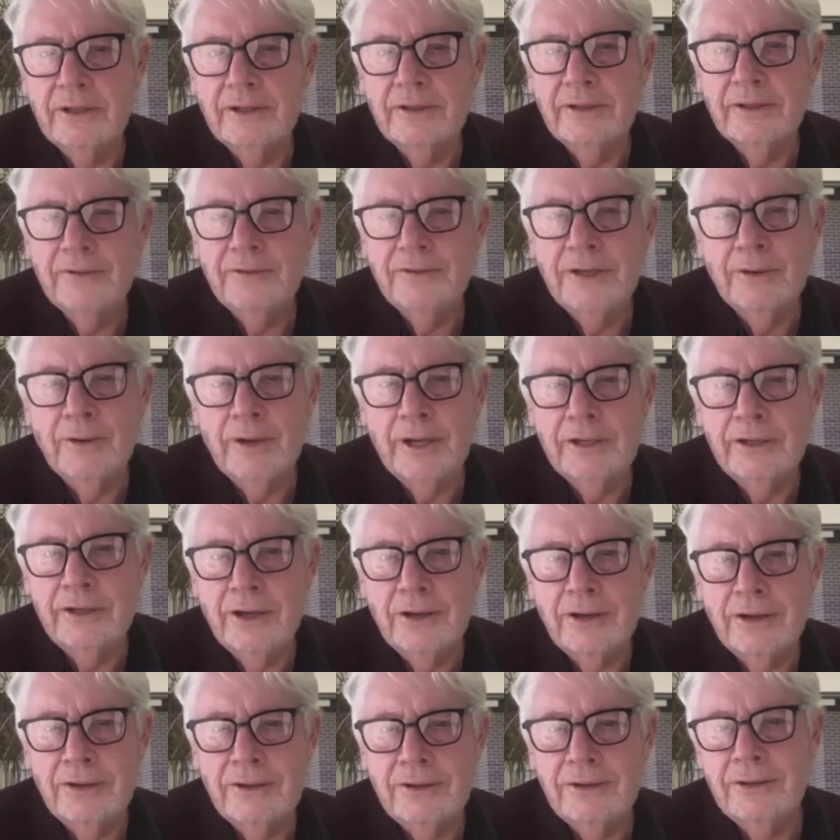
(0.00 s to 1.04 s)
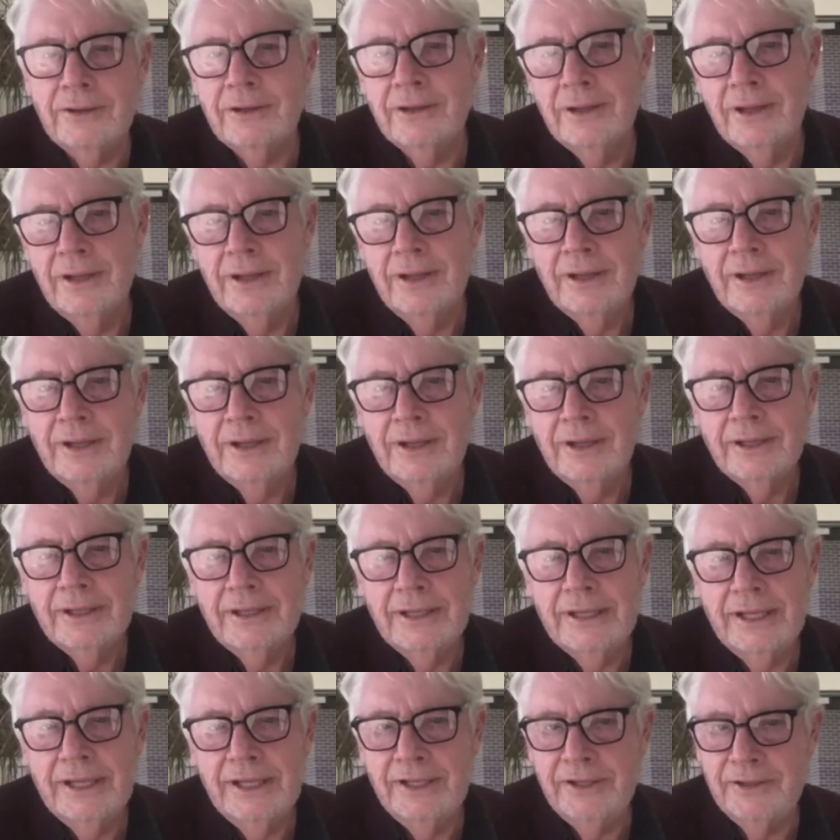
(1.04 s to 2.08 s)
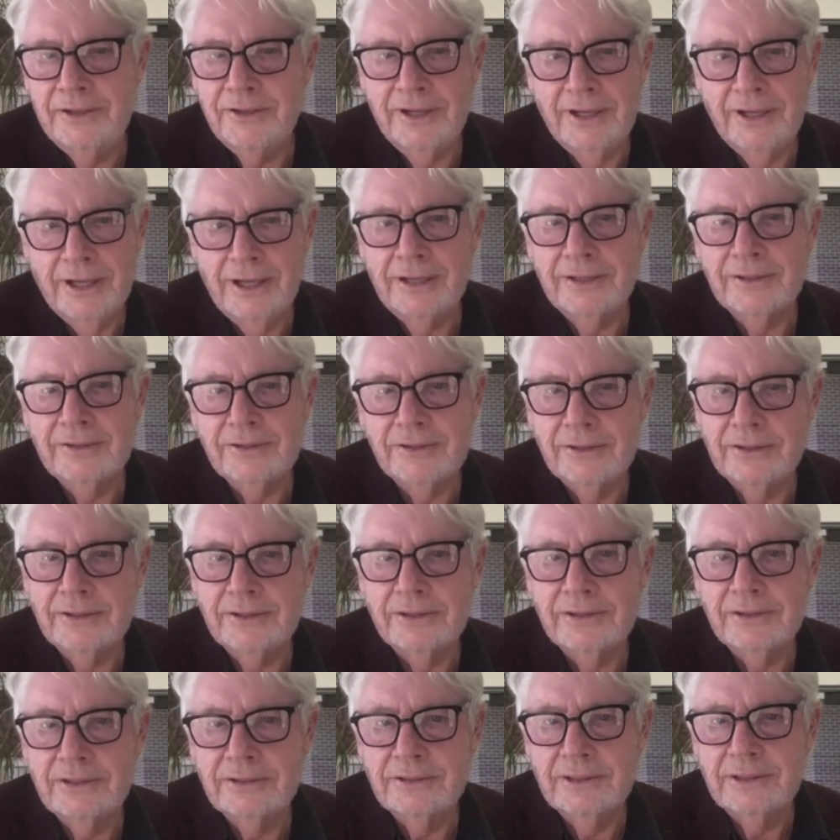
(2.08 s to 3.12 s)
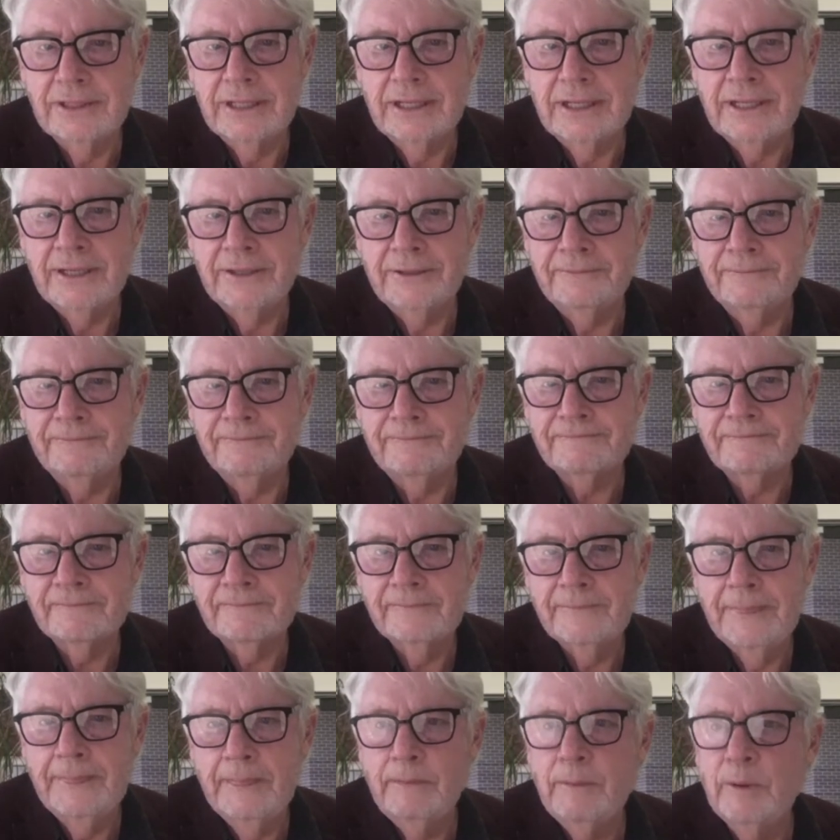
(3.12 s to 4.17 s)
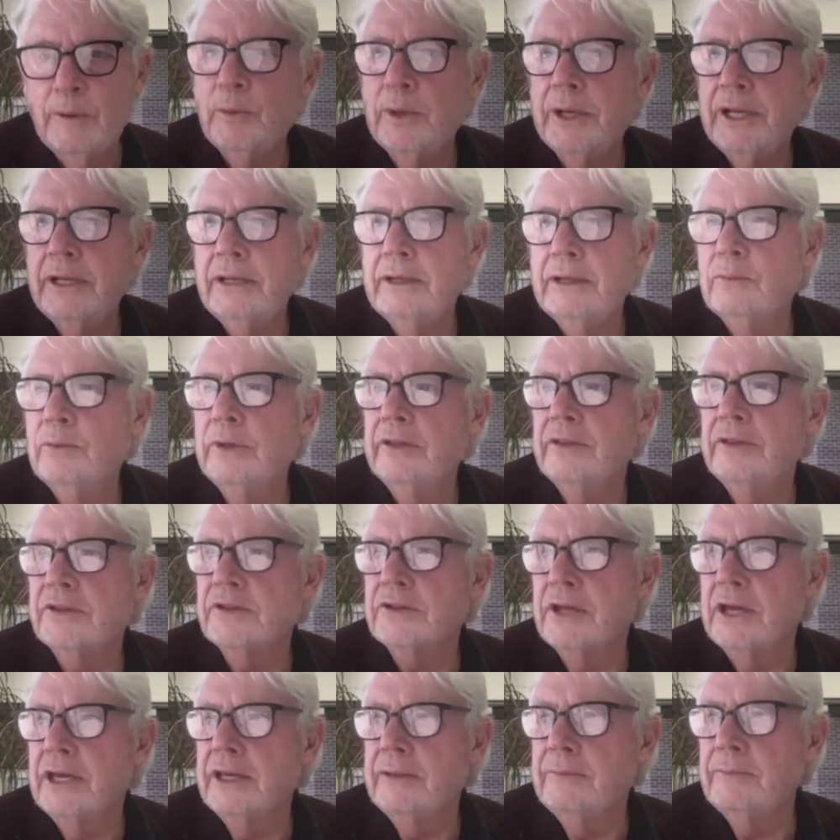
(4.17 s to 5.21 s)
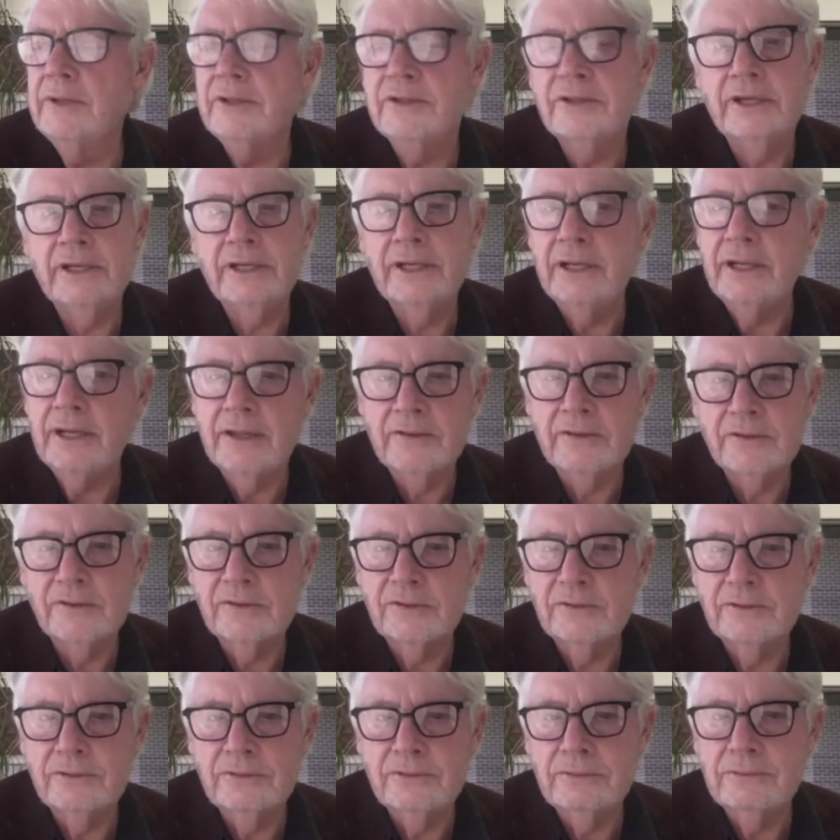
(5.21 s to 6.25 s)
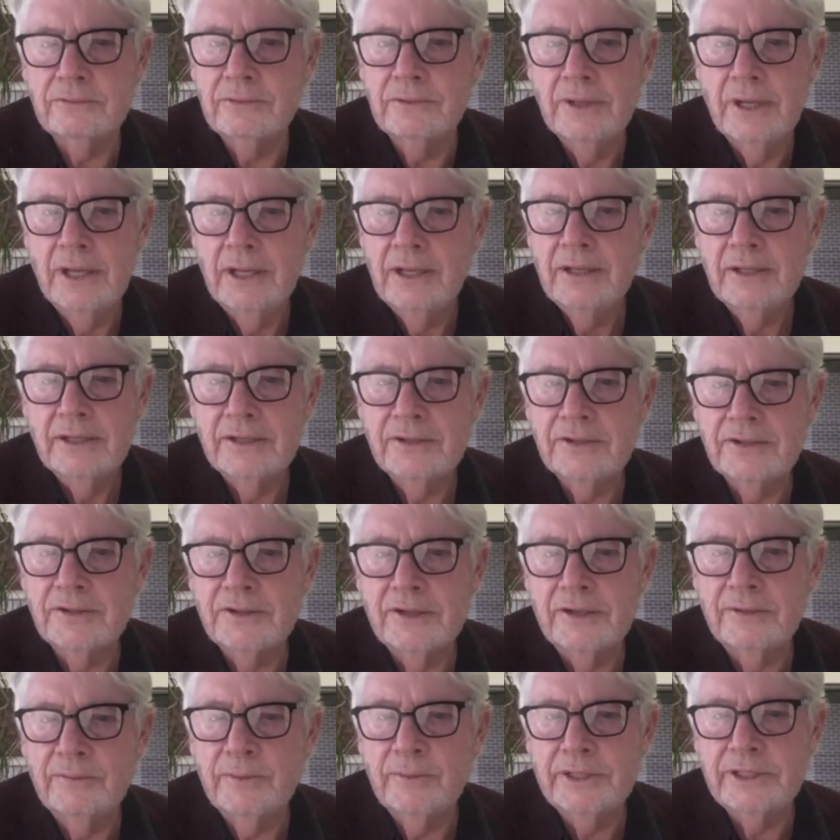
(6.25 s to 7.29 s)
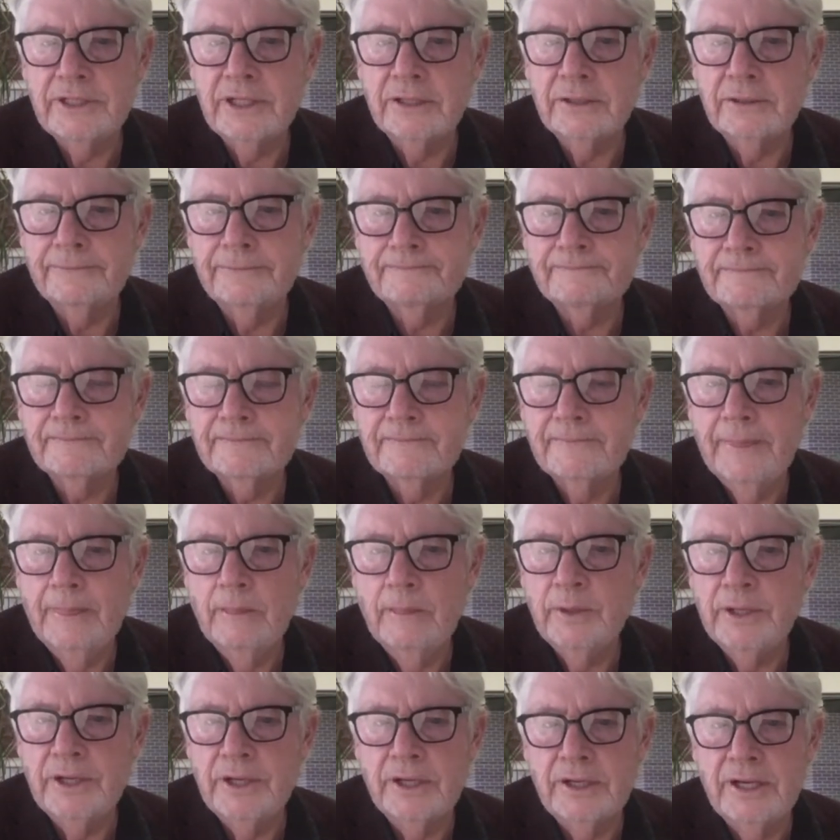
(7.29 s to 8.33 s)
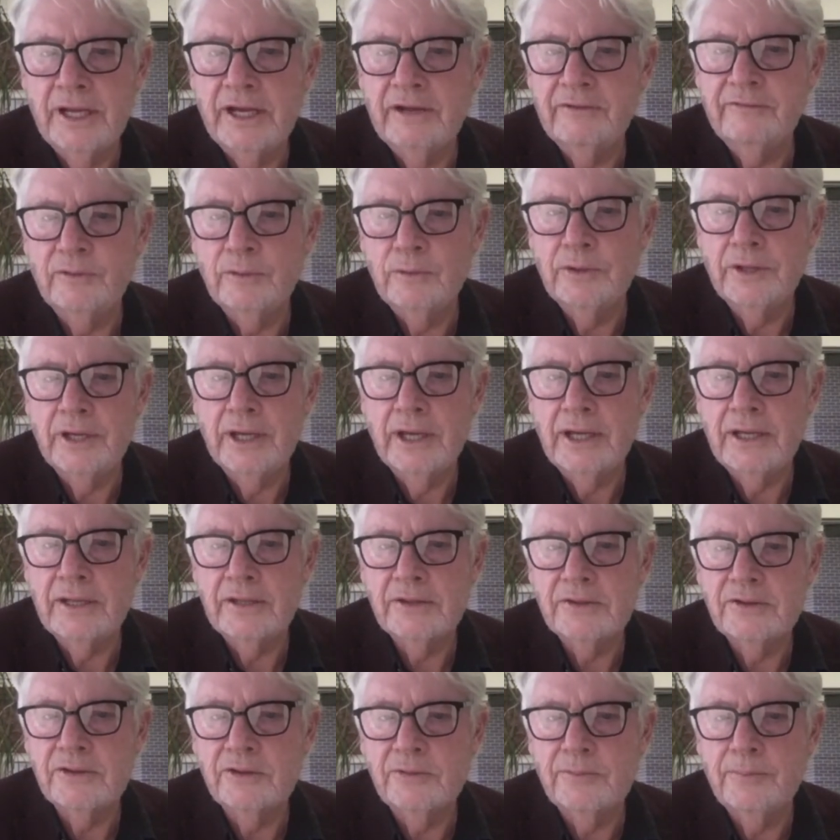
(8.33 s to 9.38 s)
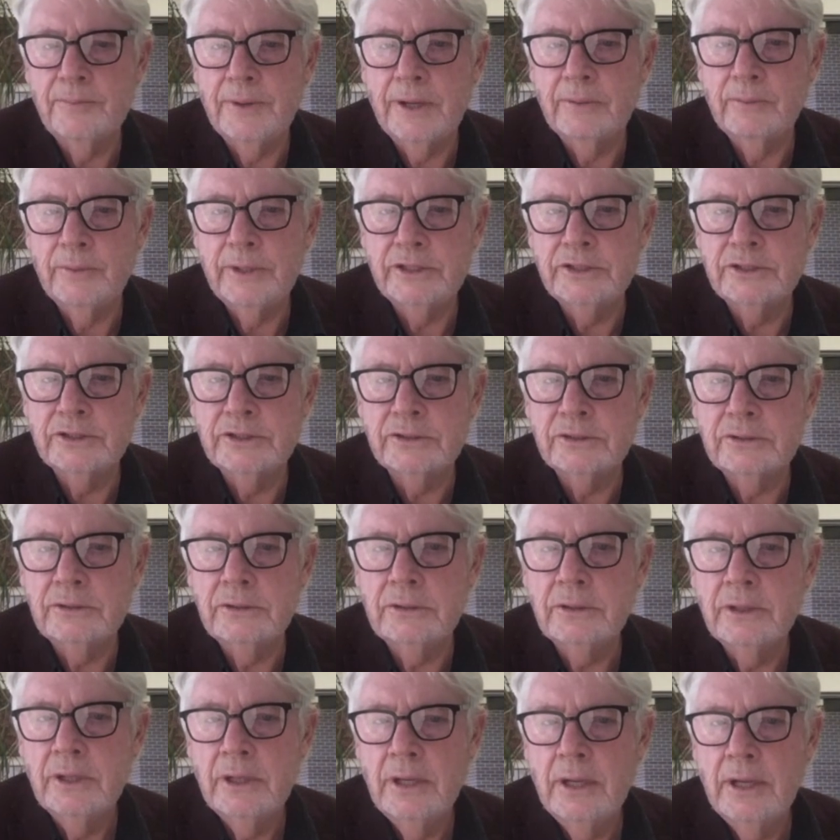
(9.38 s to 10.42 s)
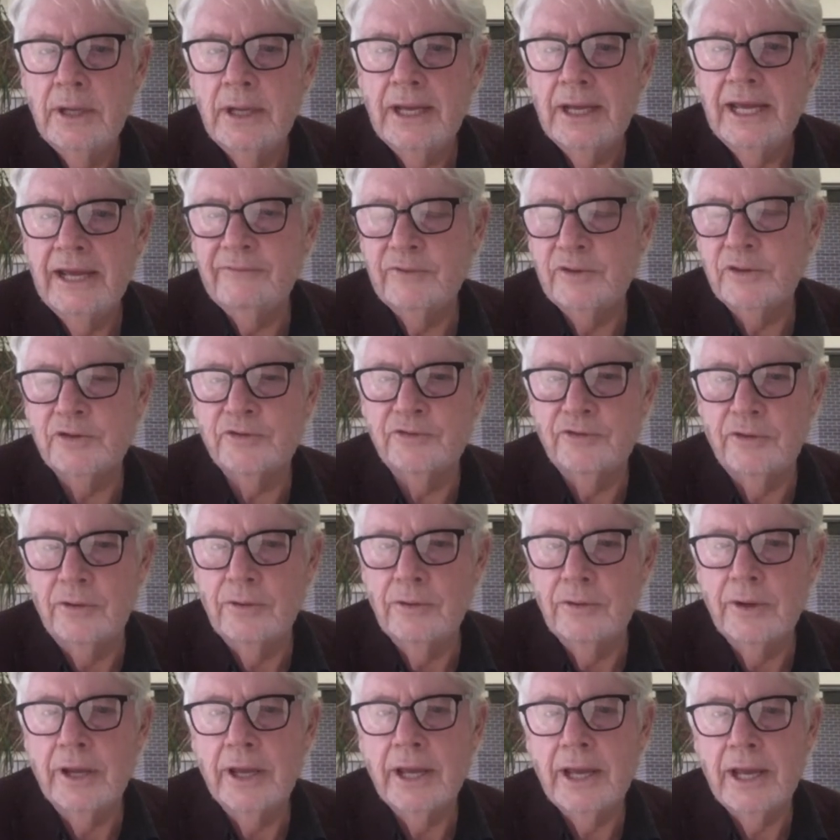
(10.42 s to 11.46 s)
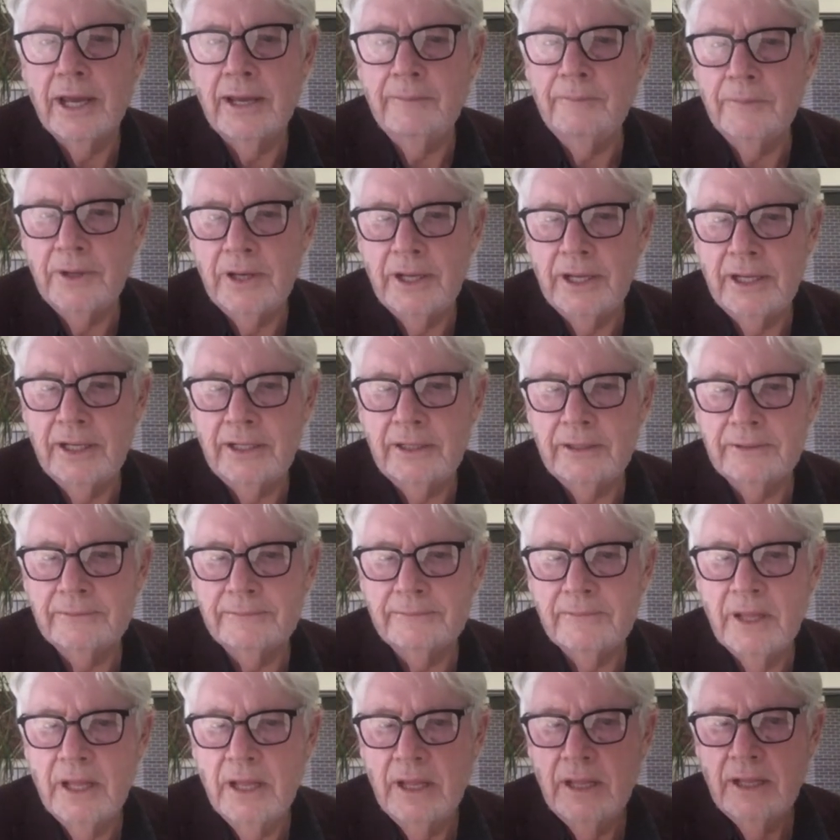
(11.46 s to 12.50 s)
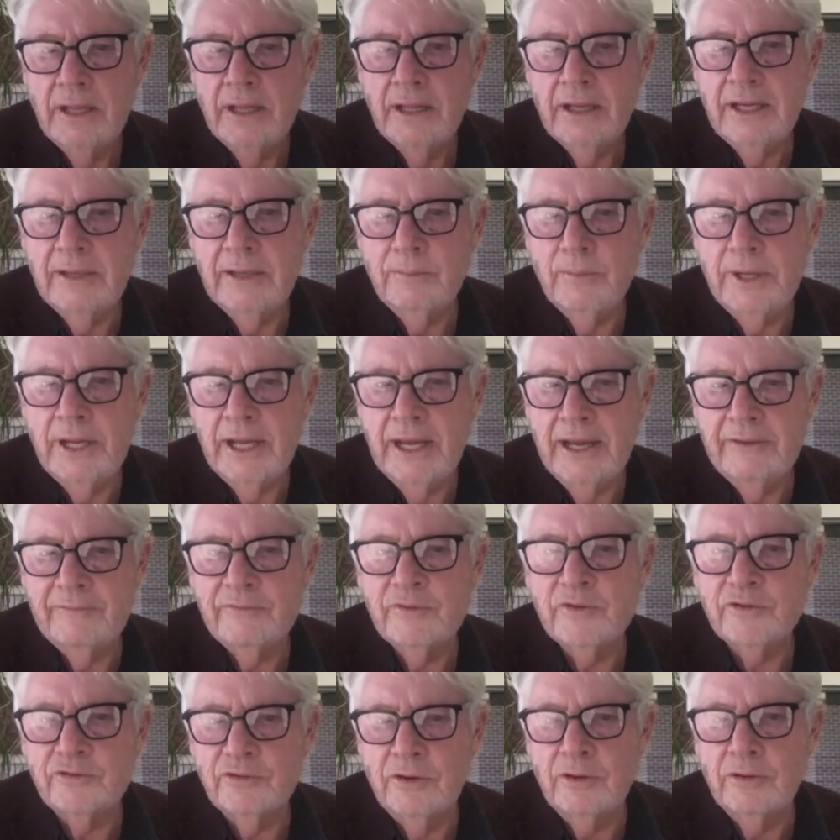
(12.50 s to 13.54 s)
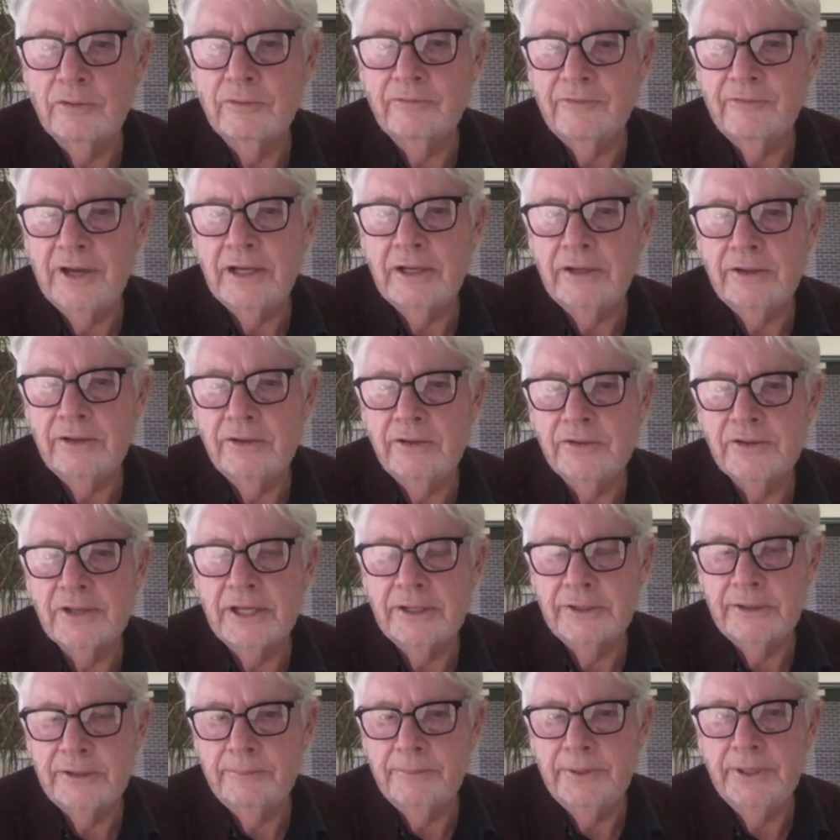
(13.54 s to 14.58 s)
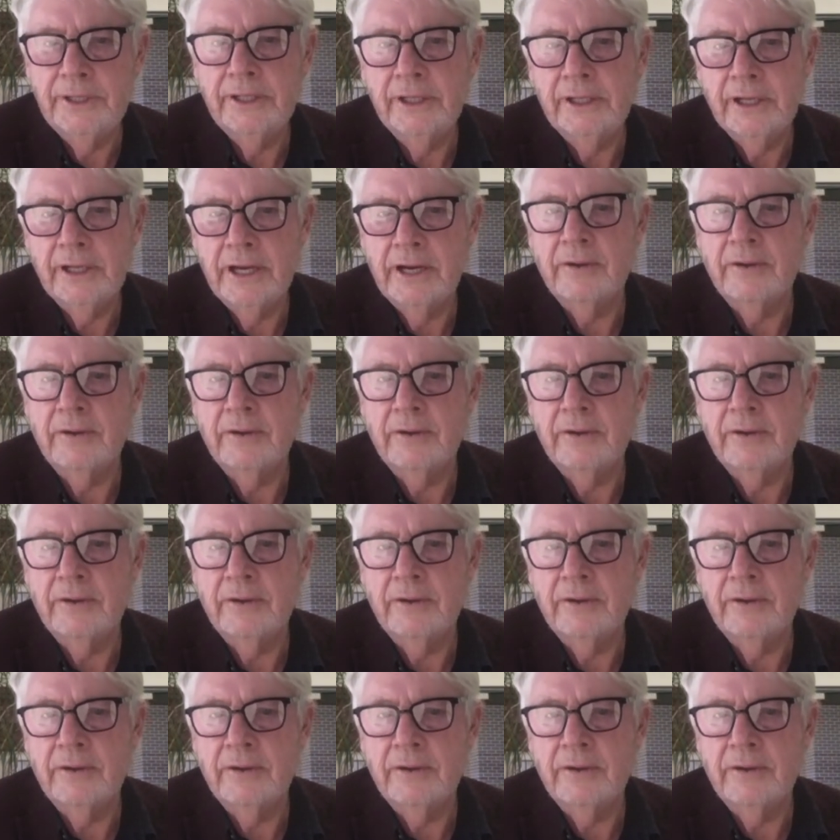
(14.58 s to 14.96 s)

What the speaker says: there are no easy answers. But we're the same as any other school. As I said, we don't have all the answers, but we do have a strong game plan, and we have strong values underpinning our